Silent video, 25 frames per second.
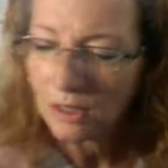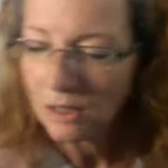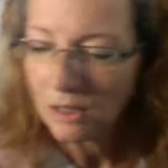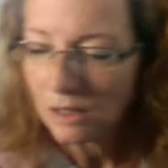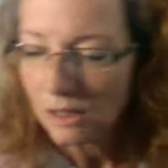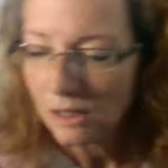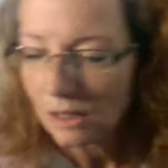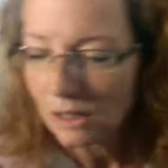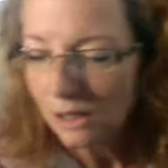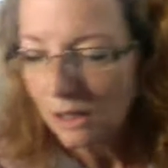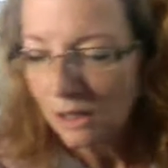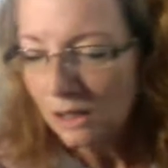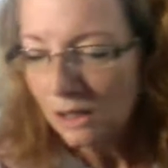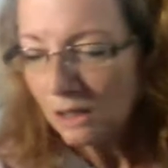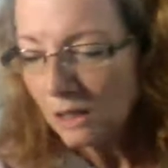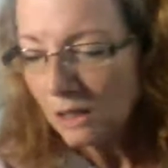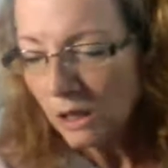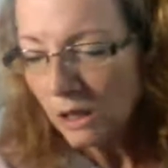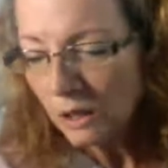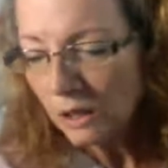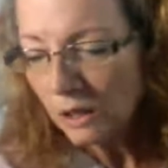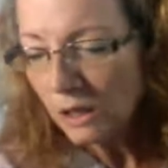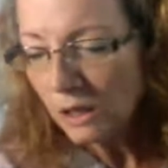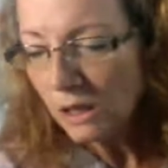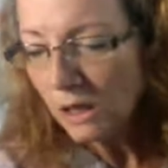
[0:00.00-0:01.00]
and
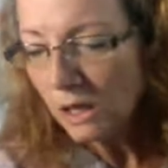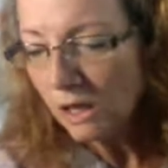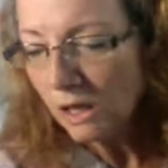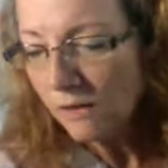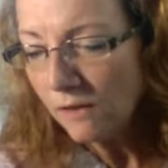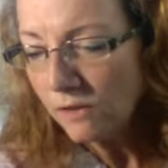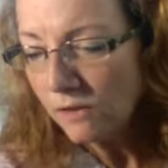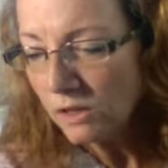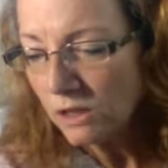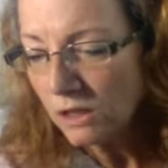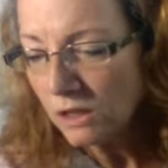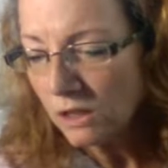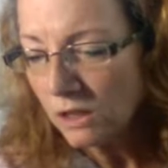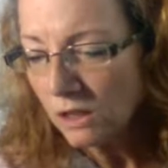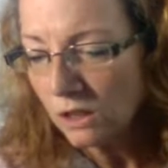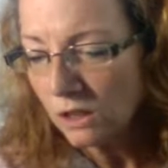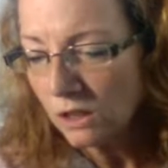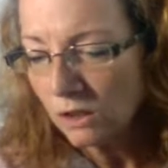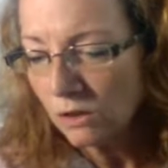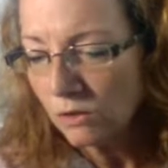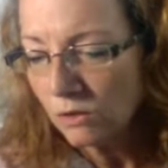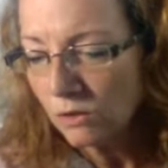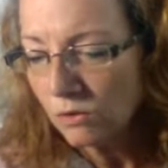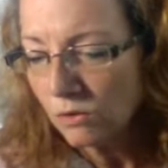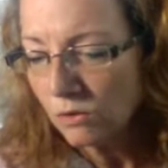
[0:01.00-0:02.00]
all the love
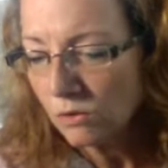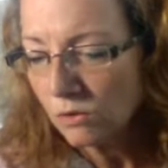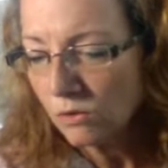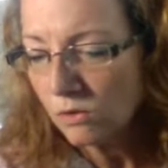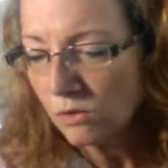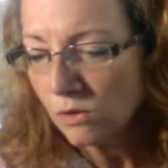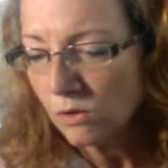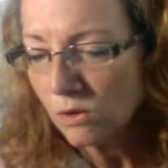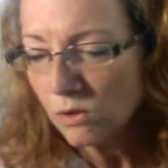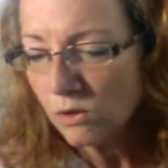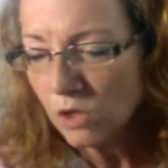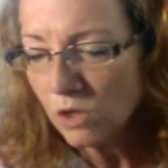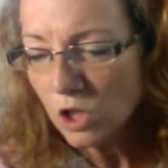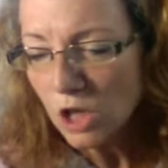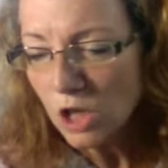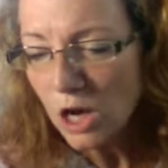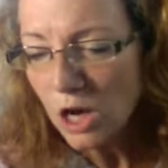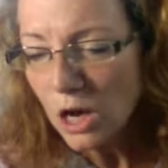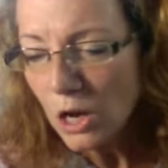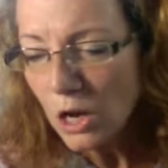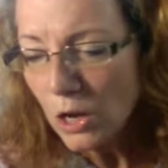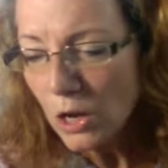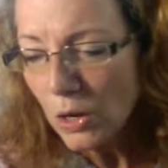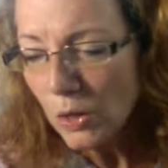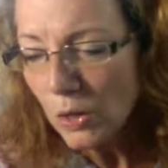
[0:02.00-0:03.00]
scenes are
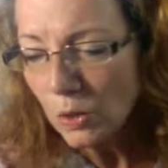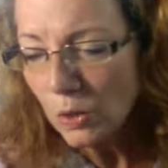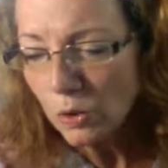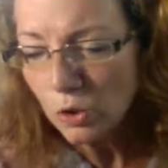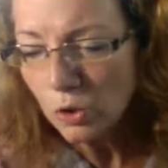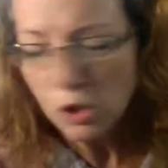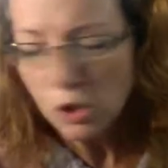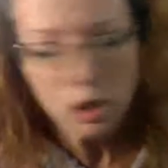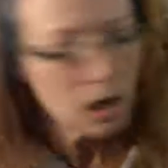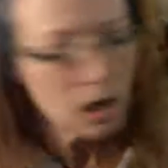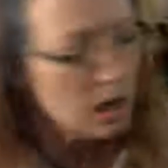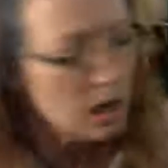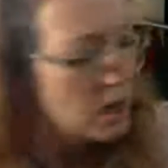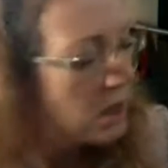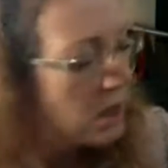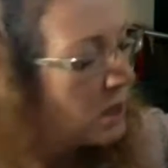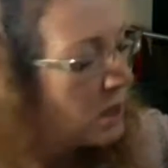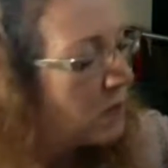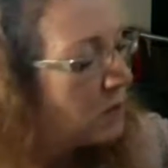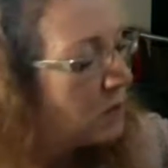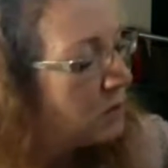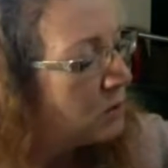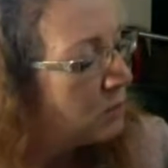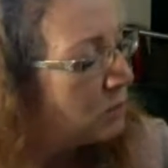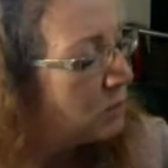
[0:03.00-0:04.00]
shot in
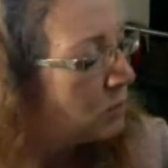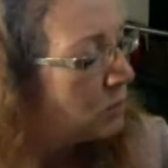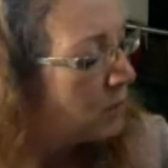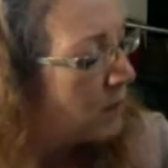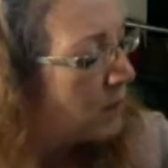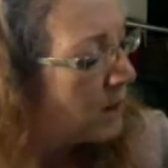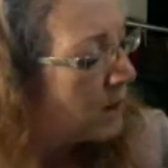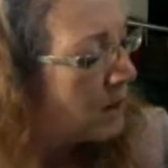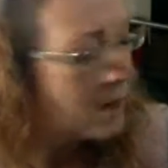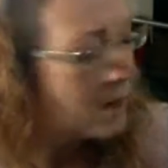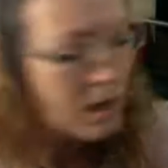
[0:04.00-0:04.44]
shades of gray.